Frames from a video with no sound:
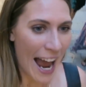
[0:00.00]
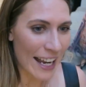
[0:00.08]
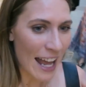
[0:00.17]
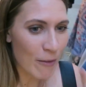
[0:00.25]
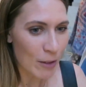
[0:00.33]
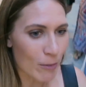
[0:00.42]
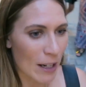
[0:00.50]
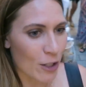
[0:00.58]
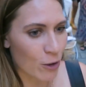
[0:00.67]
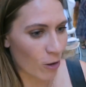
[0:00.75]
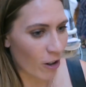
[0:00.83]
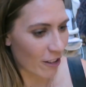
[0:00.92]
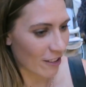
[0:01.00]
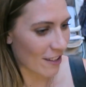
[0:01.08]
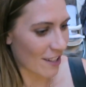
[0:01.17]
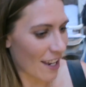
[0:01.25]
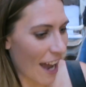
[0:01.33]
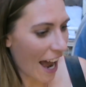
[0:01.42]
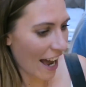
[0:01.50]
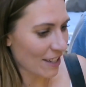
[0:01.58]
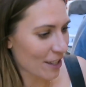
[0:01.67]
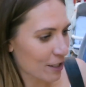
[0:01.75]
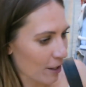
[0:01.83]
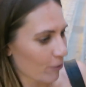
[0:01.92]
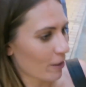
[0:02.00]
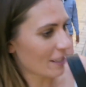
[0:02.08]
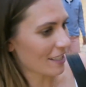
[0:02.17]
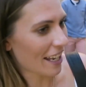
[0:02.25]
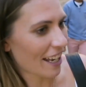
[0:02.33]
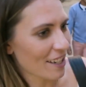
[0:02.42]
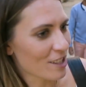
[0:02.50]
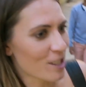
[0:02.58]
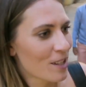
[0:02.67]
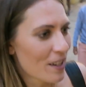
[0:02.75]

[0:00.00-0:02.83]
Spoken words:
and every restaurant has a different dish,